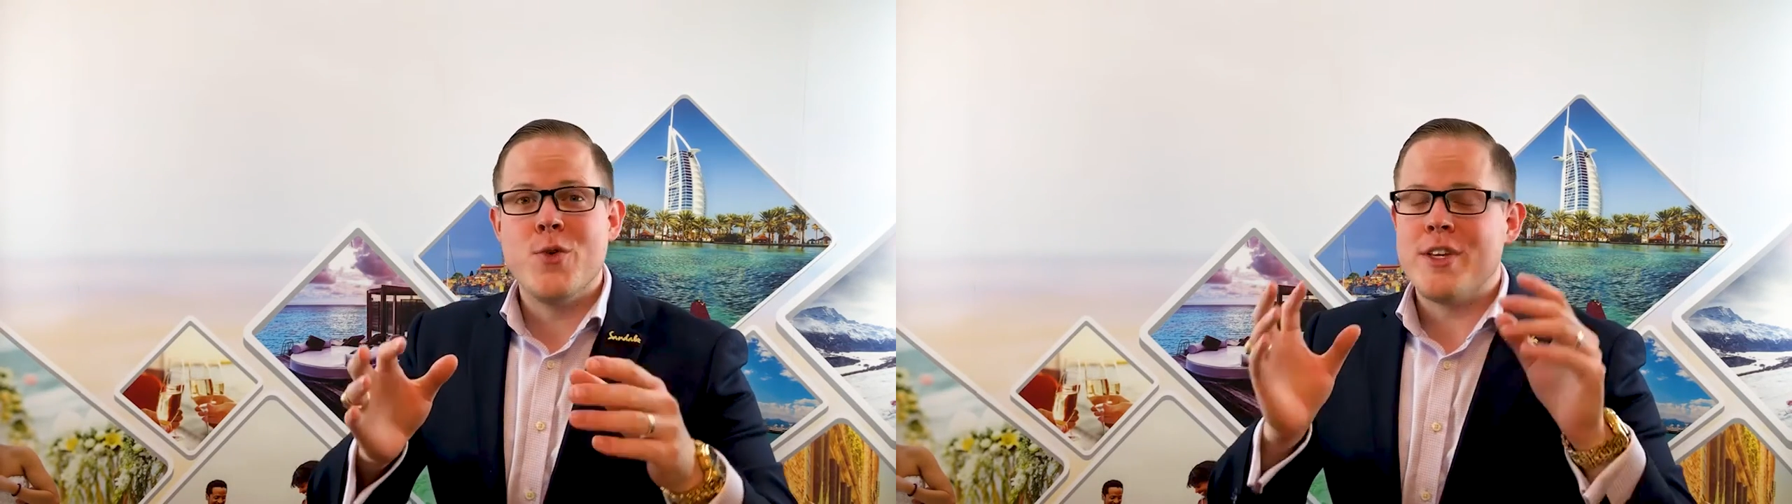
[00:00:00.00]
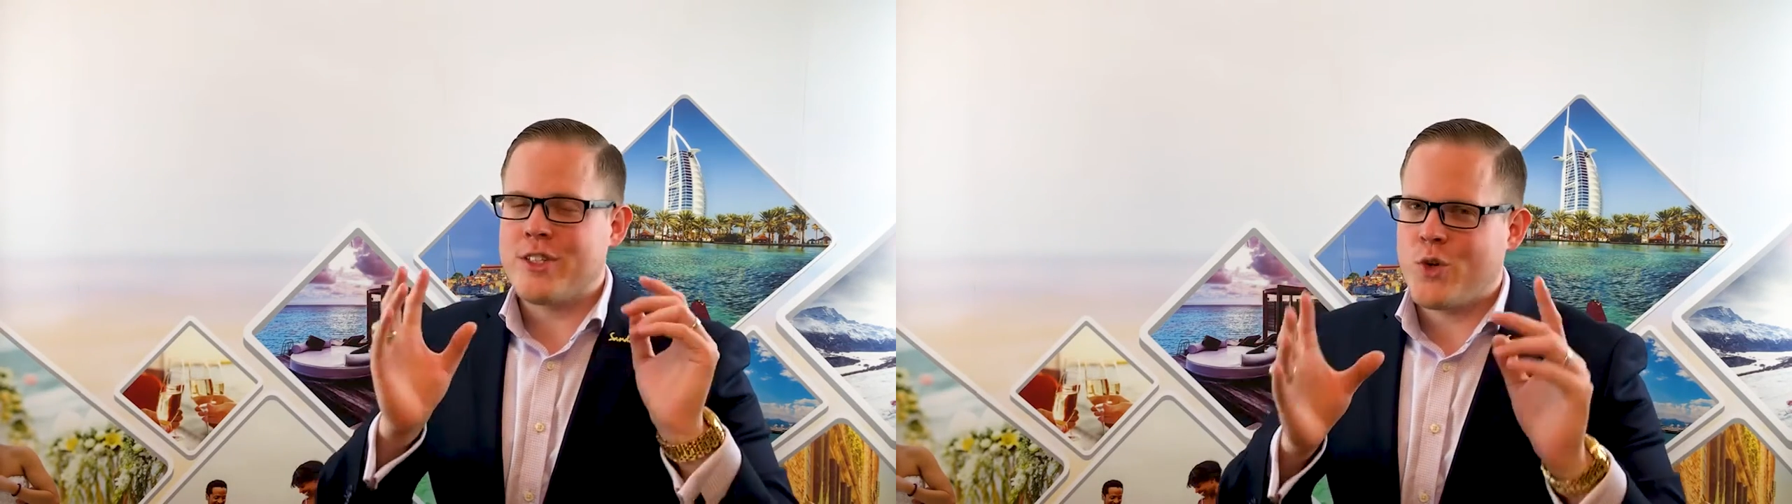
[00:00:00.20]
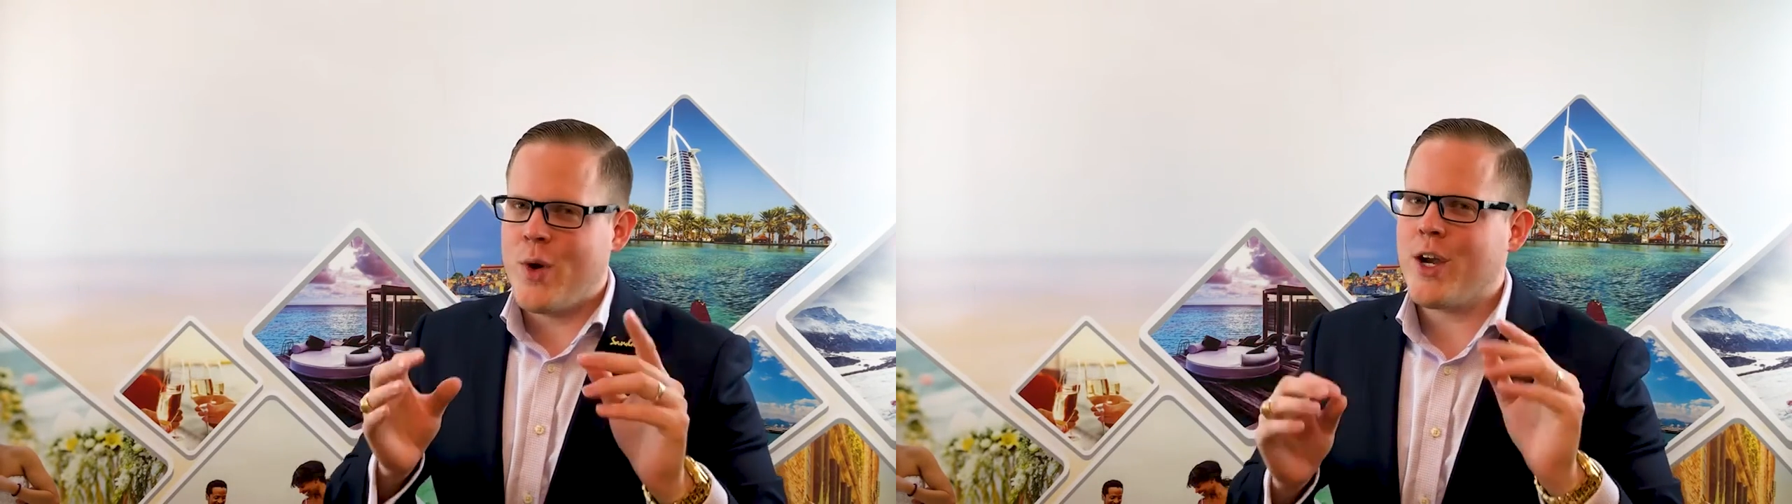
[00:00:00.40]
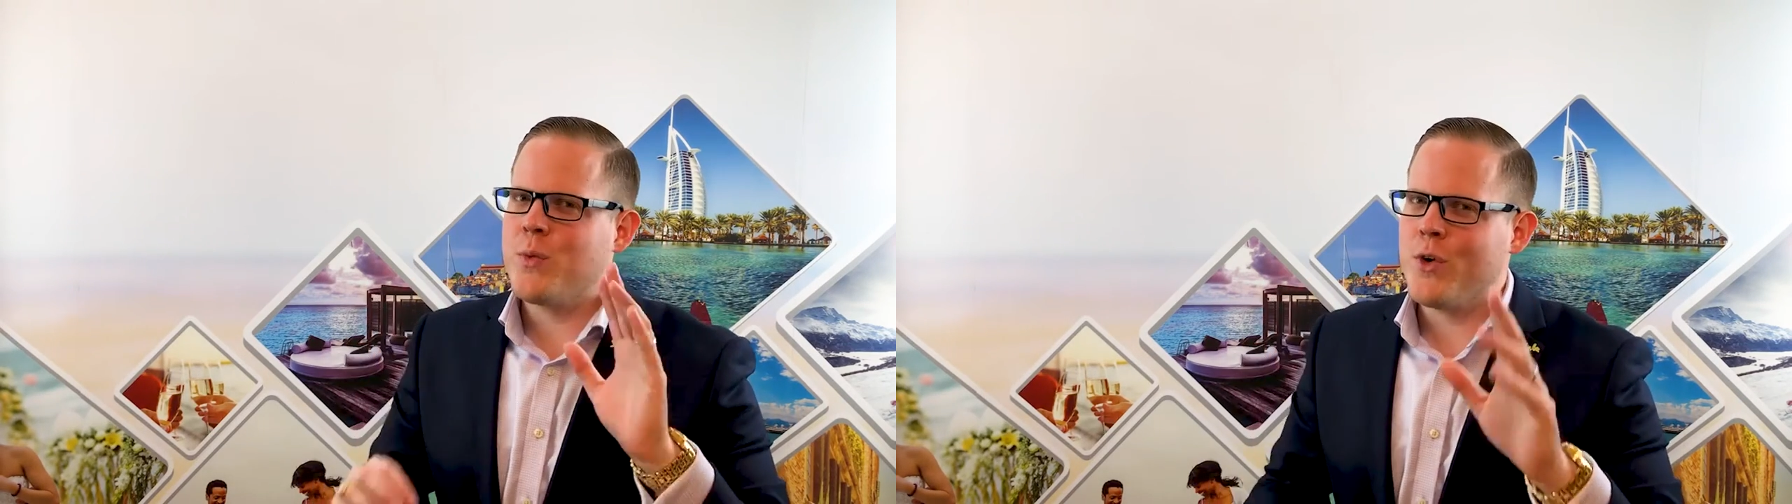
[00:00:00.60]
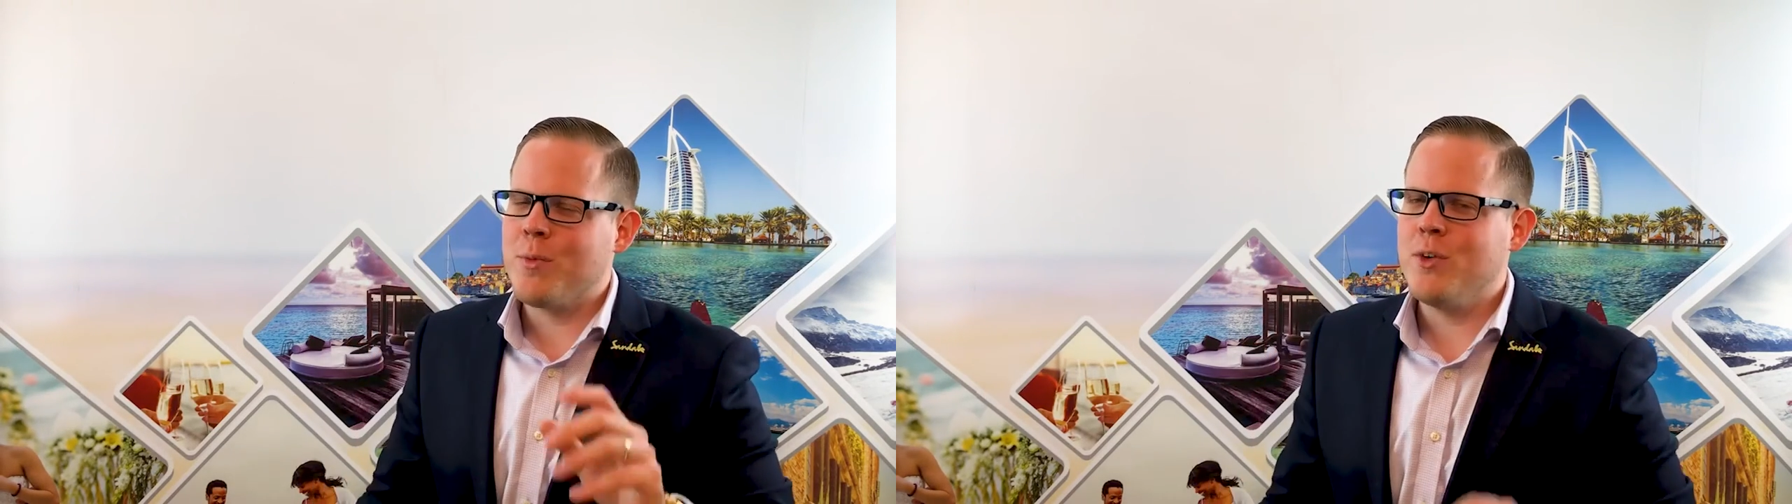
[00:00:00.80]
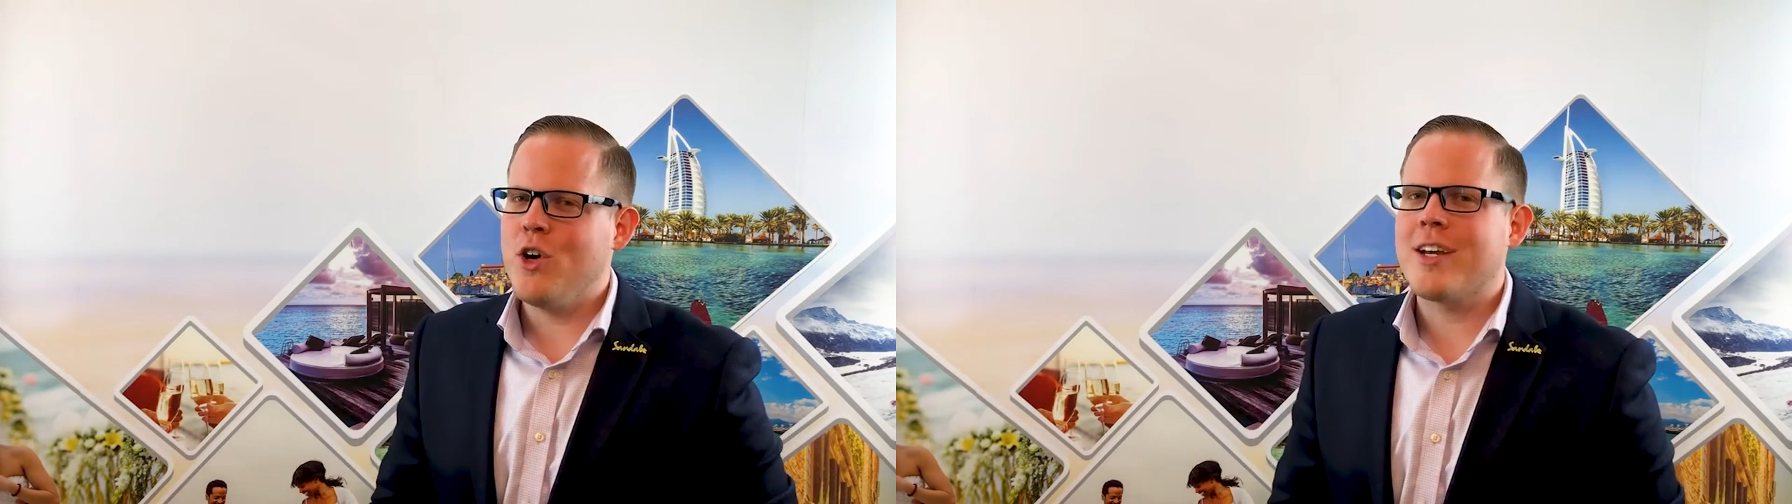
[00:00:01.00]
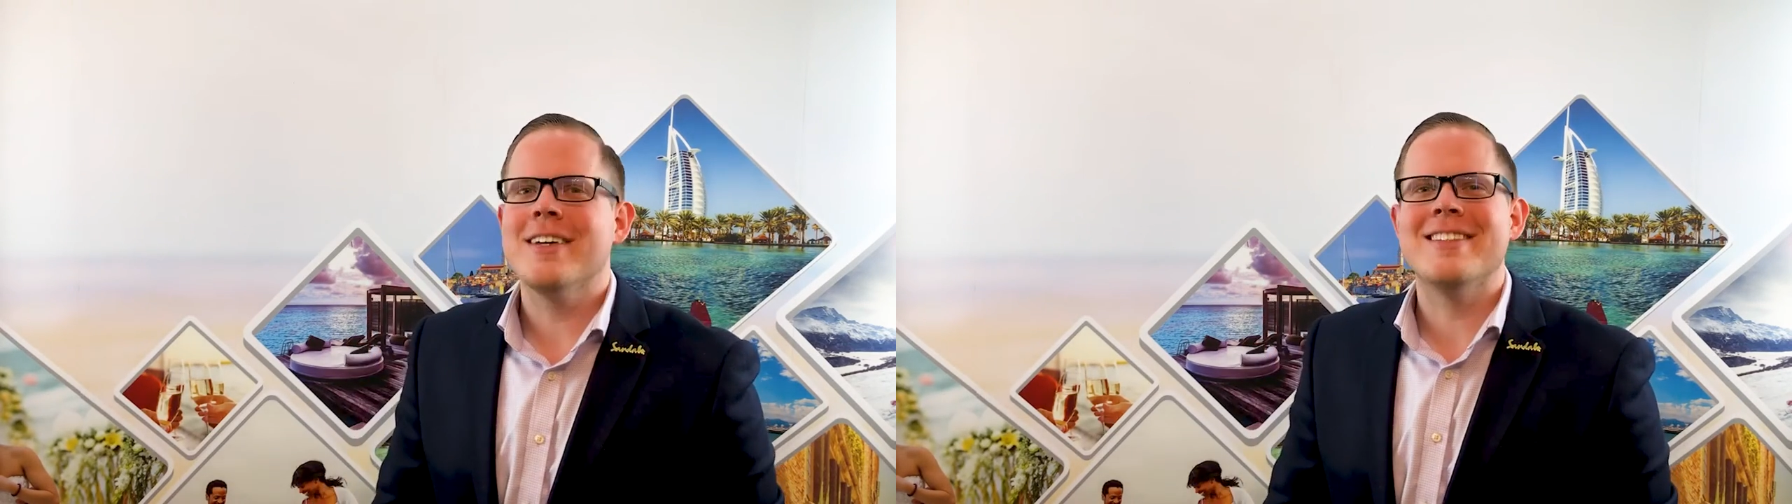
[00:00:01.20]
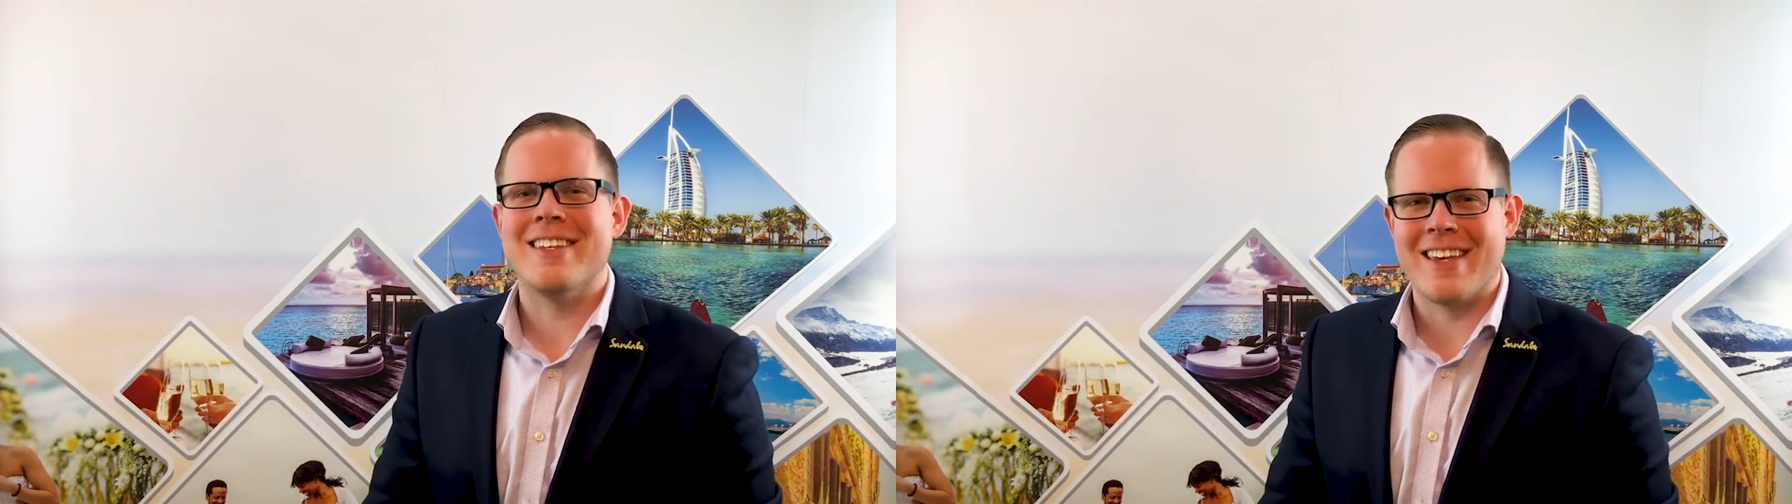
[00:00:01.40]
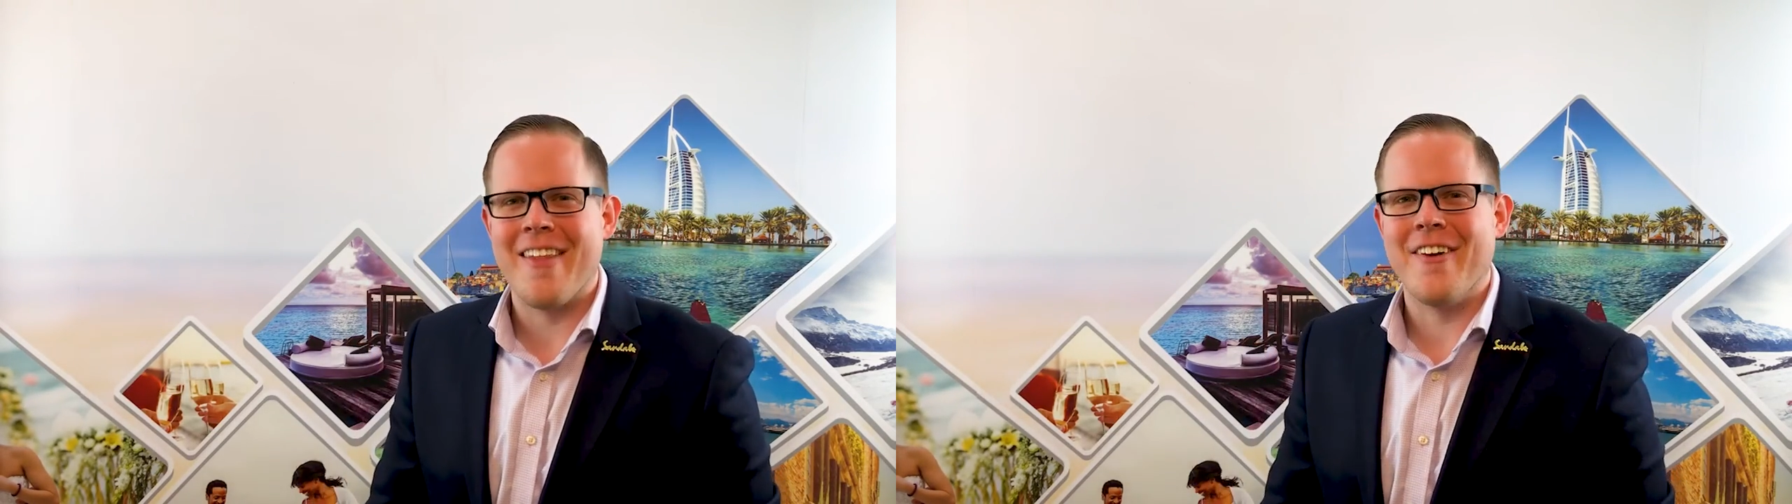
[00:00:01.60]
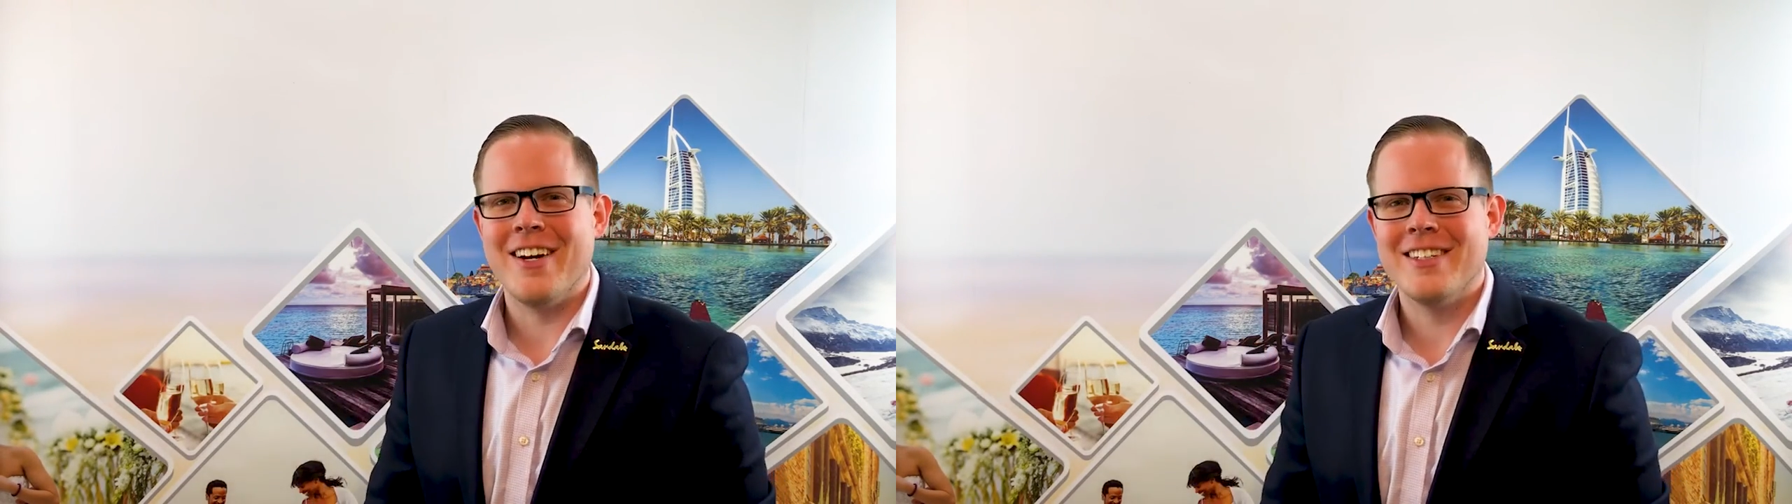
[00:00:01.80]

this quick room look together.